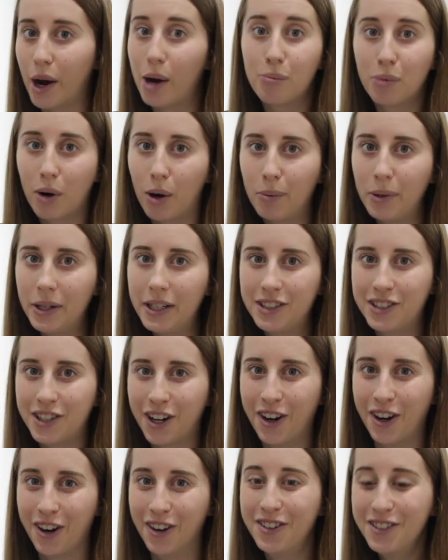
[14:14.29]
I probably
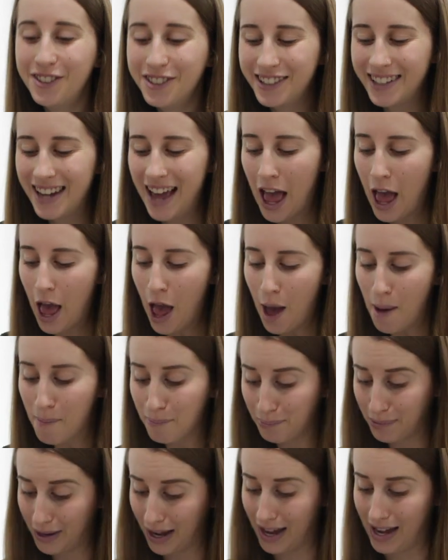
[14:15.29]
don't,
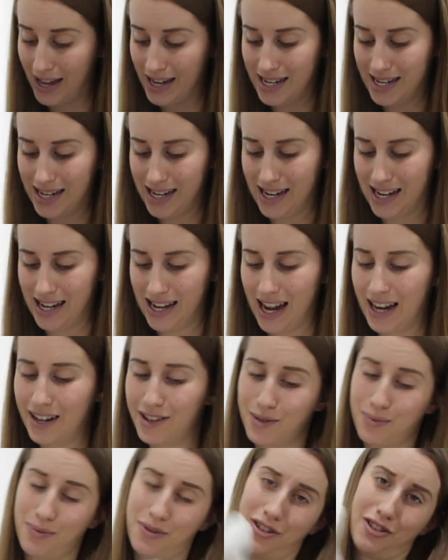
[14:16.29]
but I
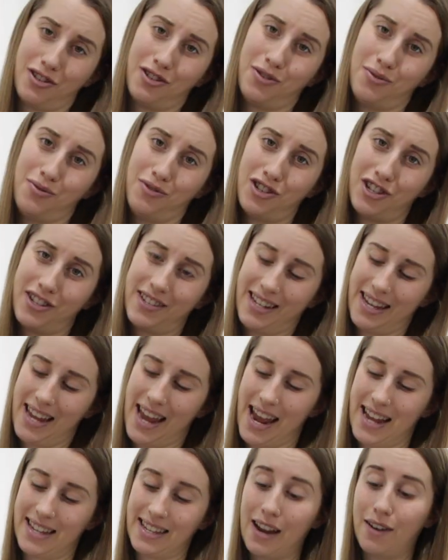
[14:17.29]
just want to, just in
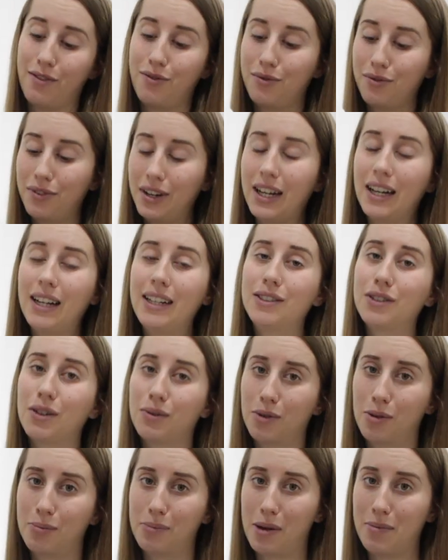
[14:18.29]
case. I really
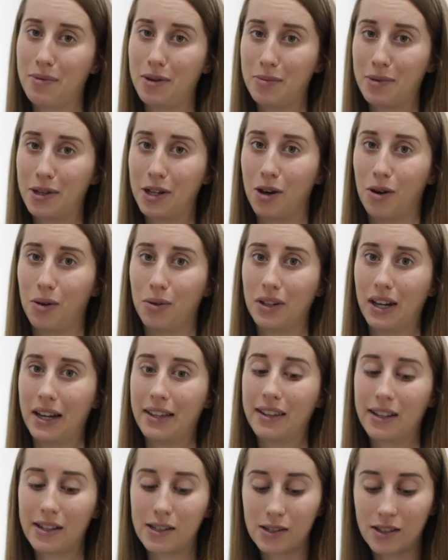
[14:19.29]
don't want baby to be cold.
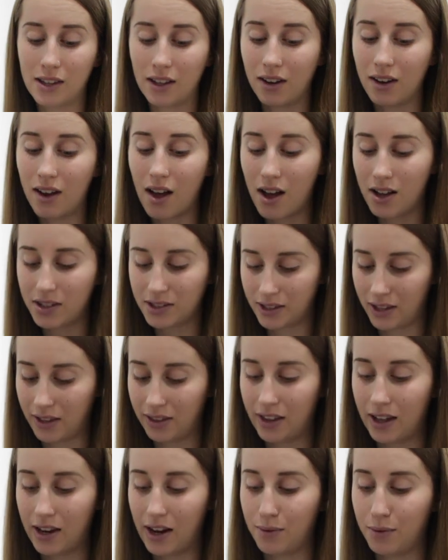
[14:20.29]
Like, that's the last thing
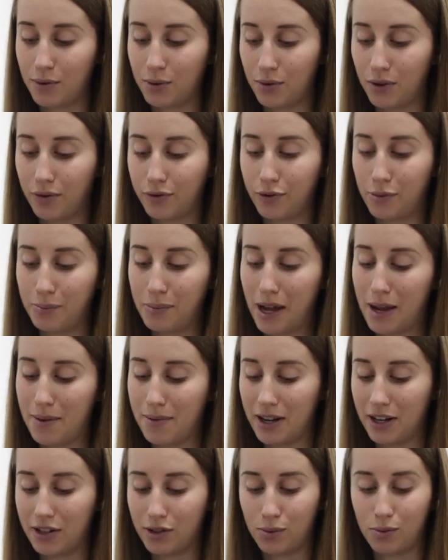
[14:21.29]
that I would want for
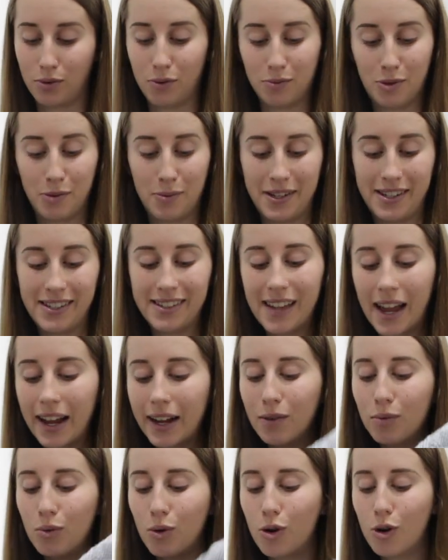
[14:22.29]
baby. I just want him to be snug
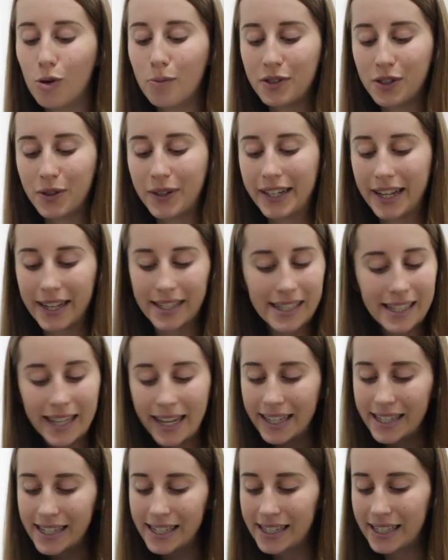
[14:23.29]
and warm so he doesn't
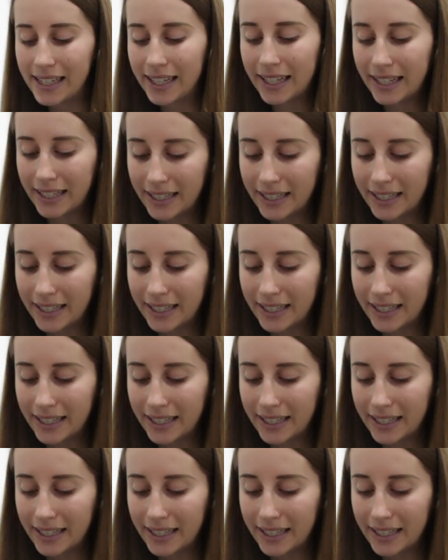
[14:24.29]
get sick.